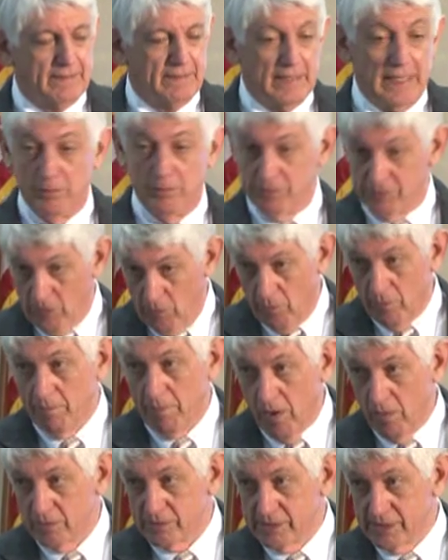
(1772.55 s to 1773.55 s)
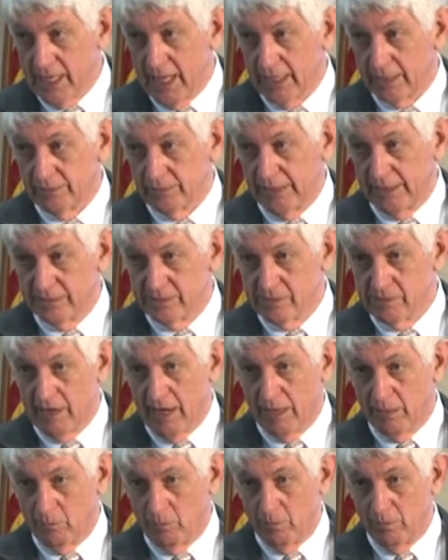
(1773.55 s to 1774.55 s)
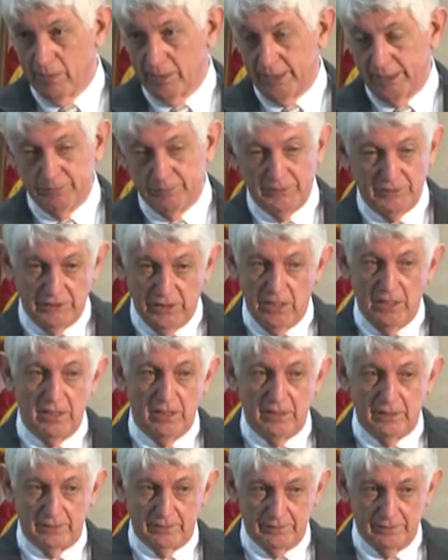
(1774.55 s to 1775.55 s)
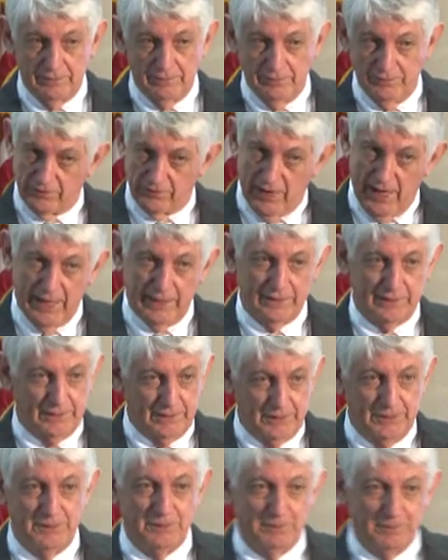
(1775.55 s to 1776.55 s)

He was on a motorcycle, that's strike 1. He was young, strike 2.